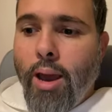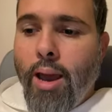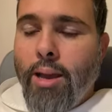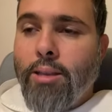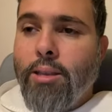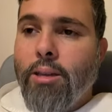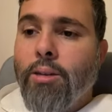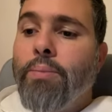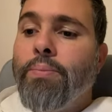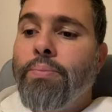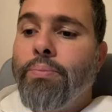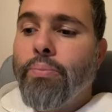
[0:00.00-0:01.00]

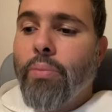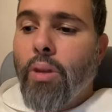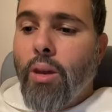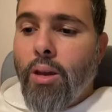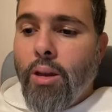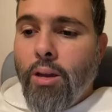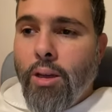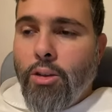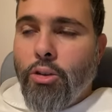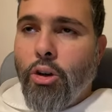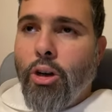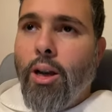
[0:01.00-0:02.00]
enter
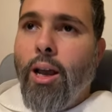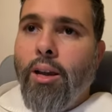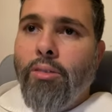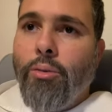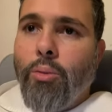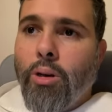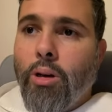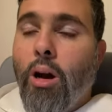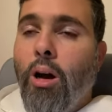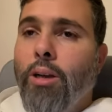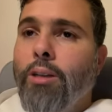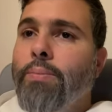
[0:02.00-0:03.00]
eternal life with
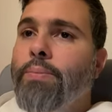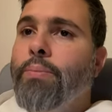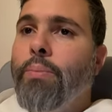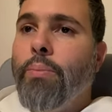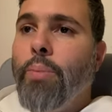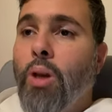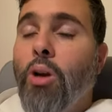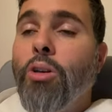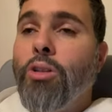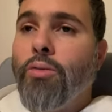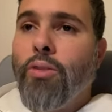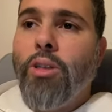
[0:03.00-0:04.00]
God
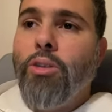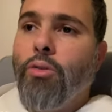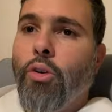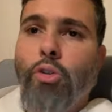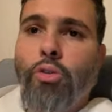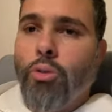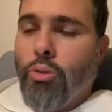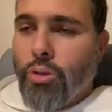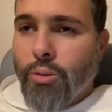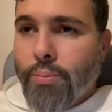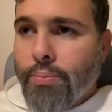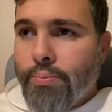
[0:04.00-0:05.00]
because of these
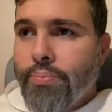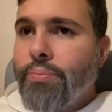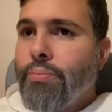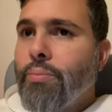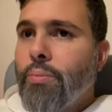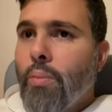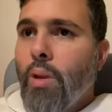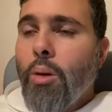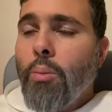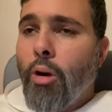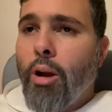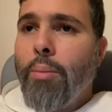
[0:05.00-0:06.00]
virtues,
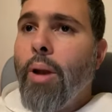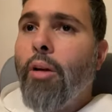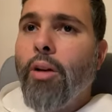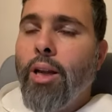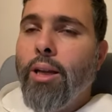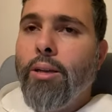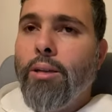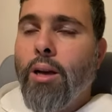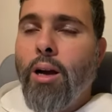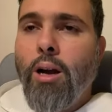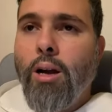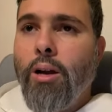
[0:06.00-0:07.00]
primarily.
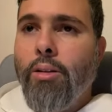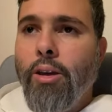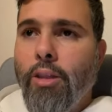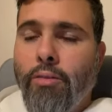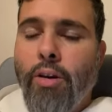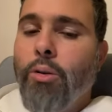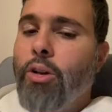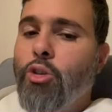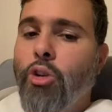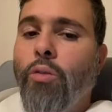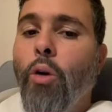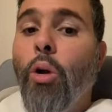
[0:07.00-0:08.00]
They're the
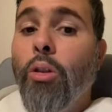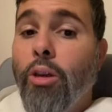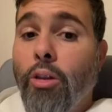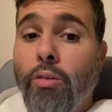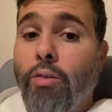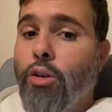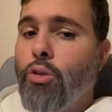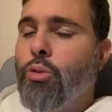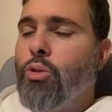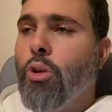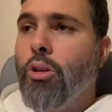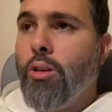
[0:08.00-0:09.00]
foundation of all the other
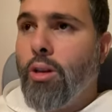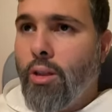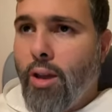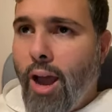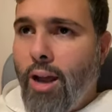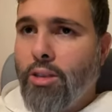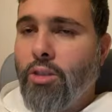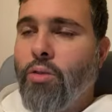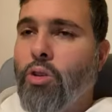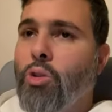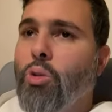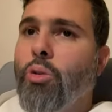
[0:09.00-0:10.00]
virtues, all the other acts of
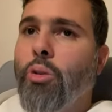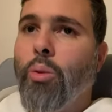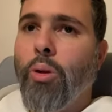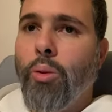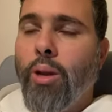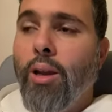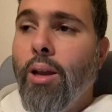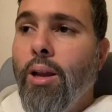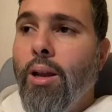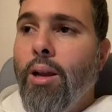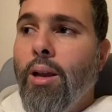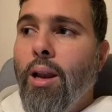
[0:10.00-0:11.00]
the soul, that when
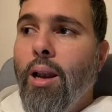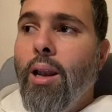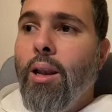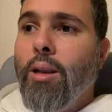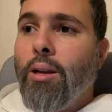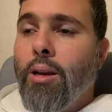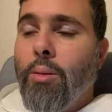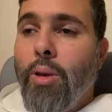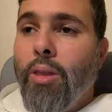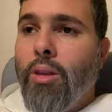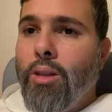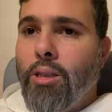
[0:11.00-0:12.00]
we
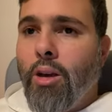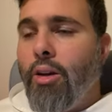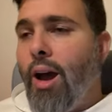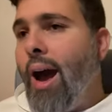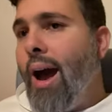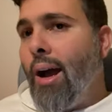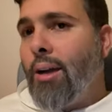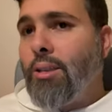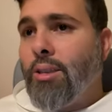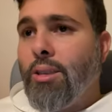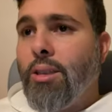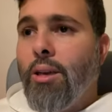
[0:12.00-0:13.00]
commit these other
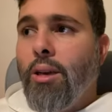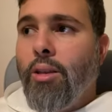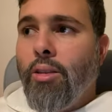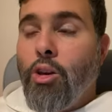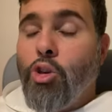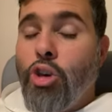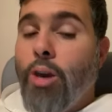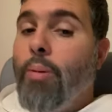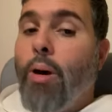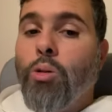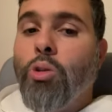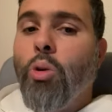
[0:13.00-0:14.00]
acts, they shape
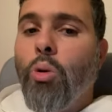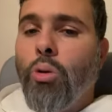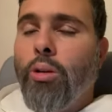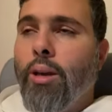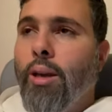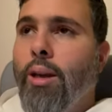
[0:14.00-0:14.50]
our soul.